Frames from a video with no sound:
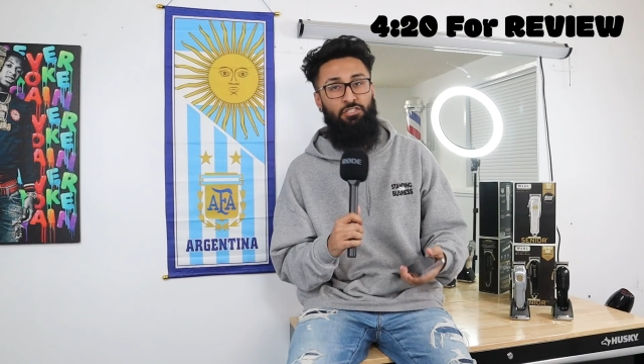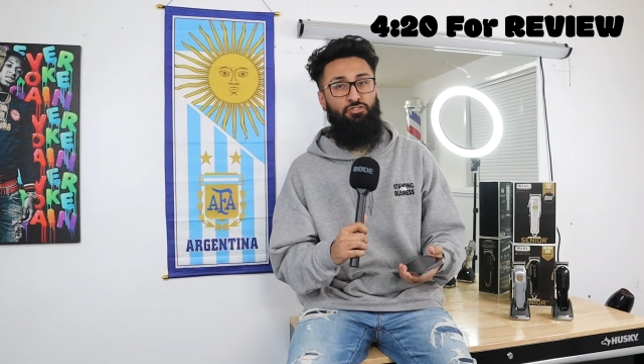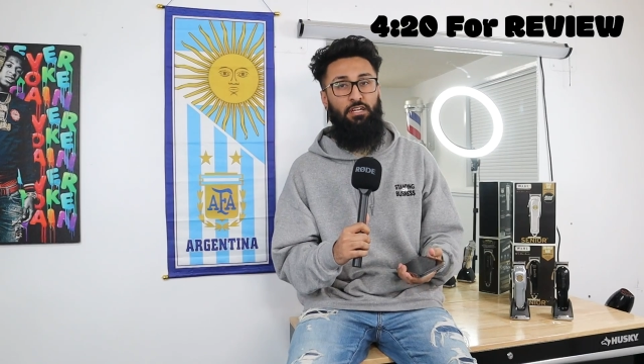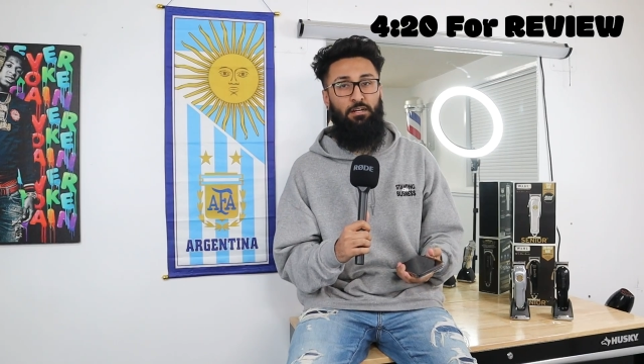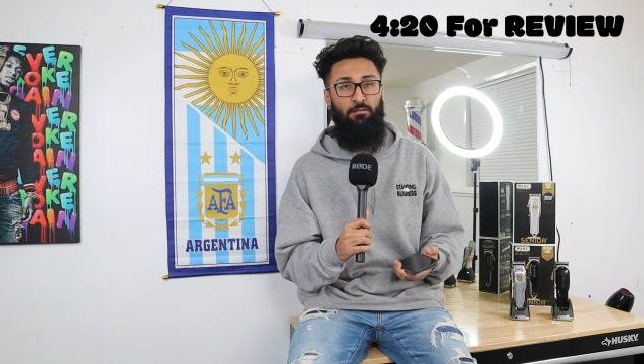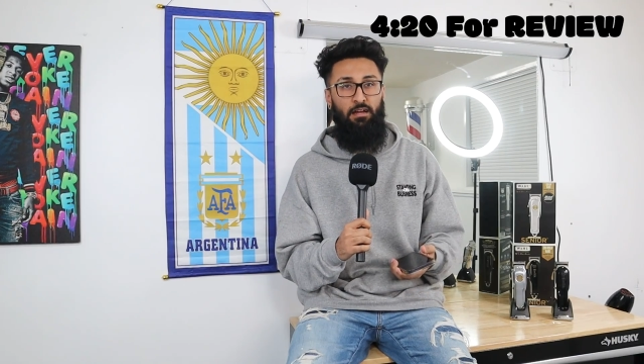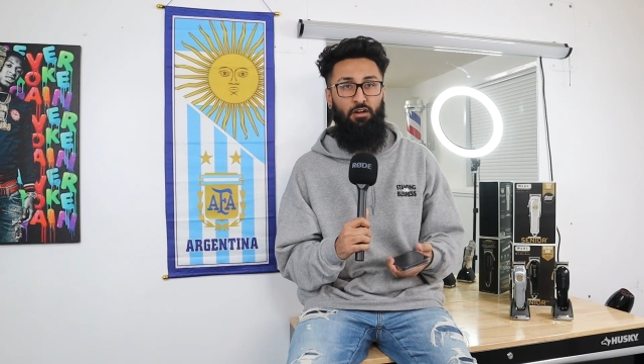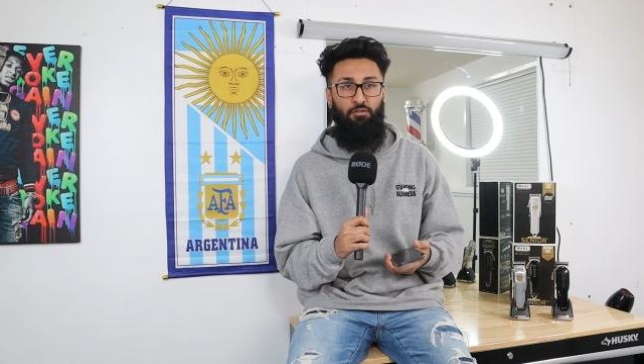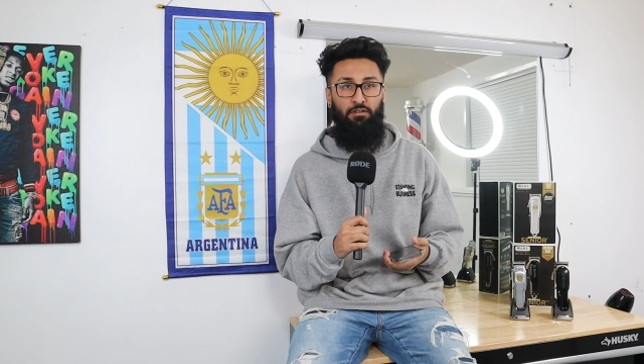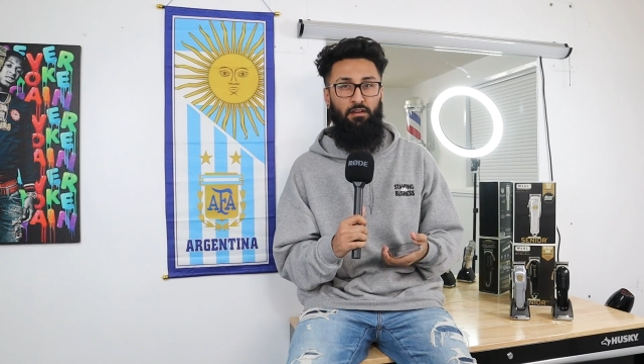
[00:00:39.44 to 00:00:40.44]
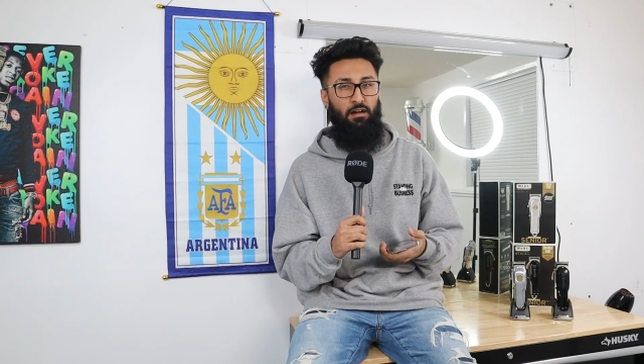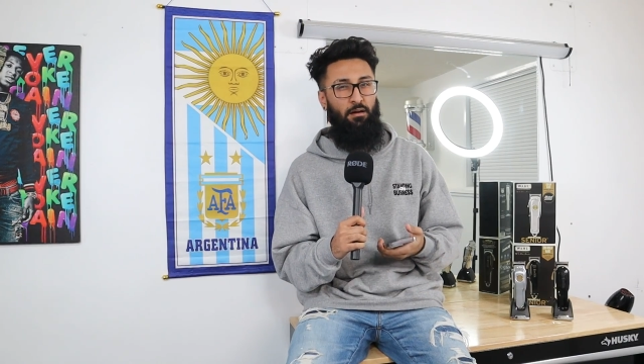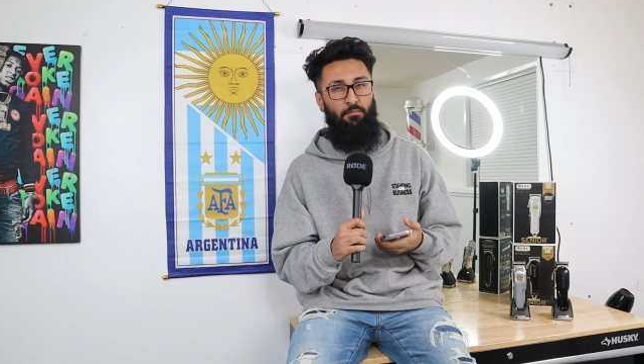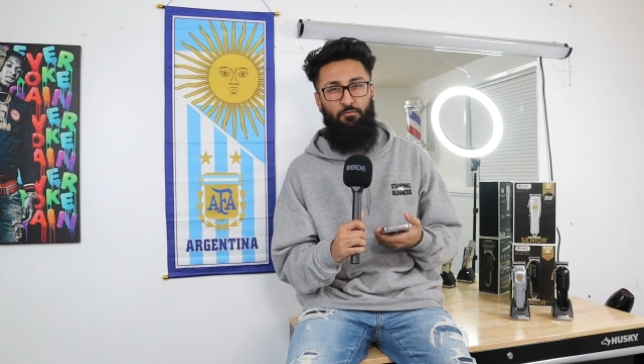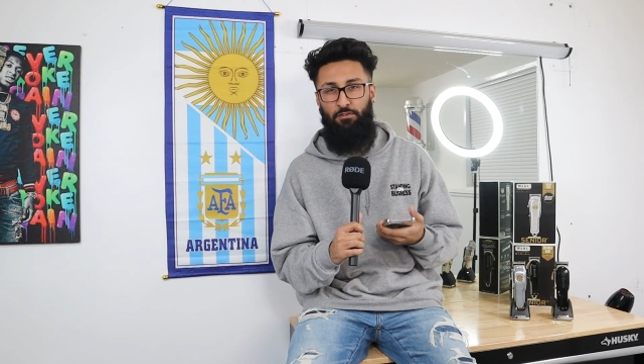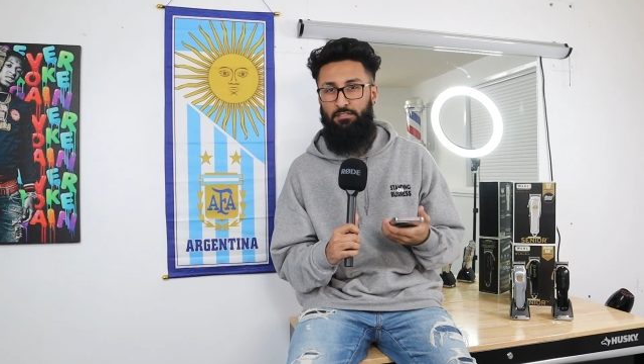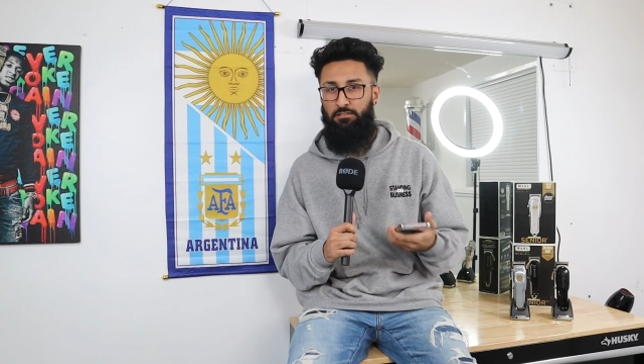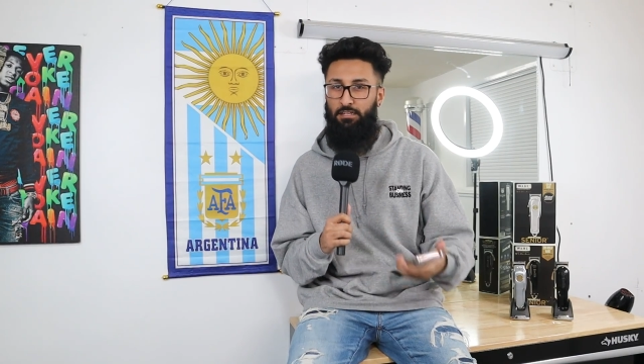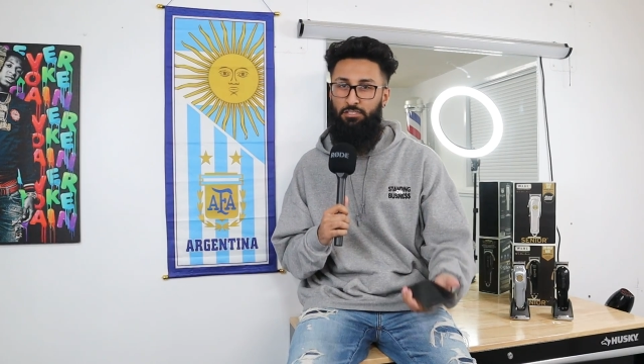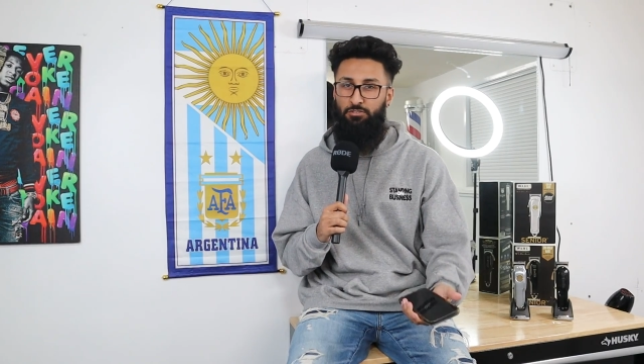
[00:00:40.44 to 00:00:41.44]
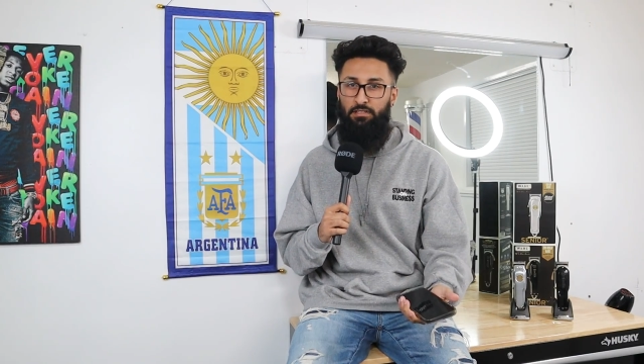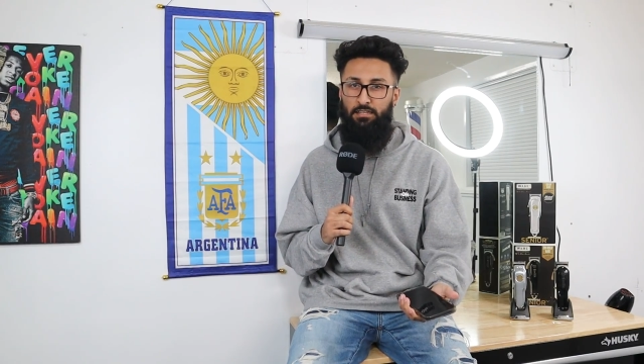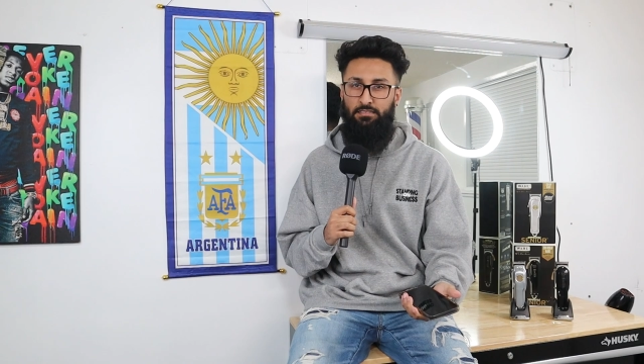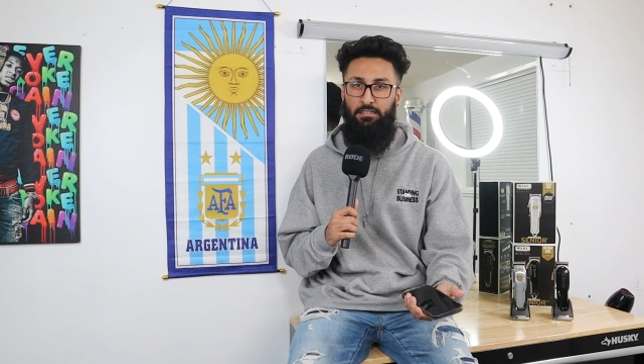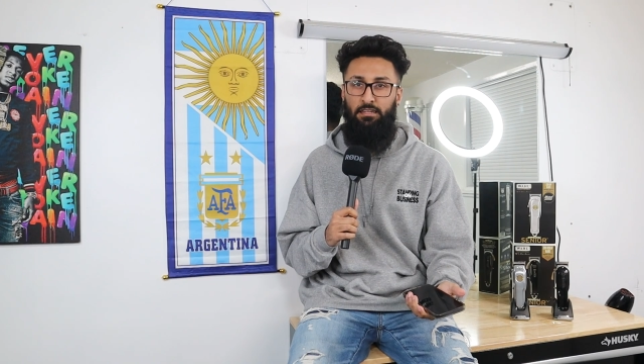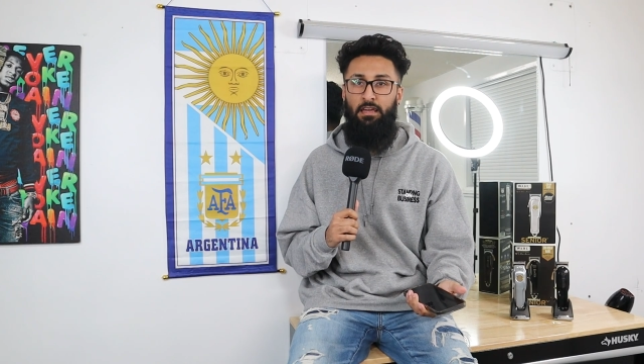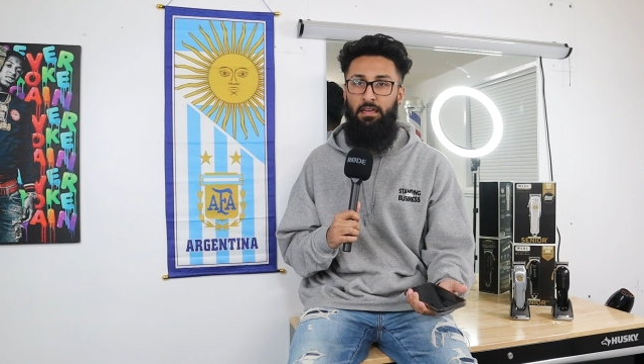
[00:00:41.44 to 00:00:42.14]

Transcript: you stick around for this little history lesson.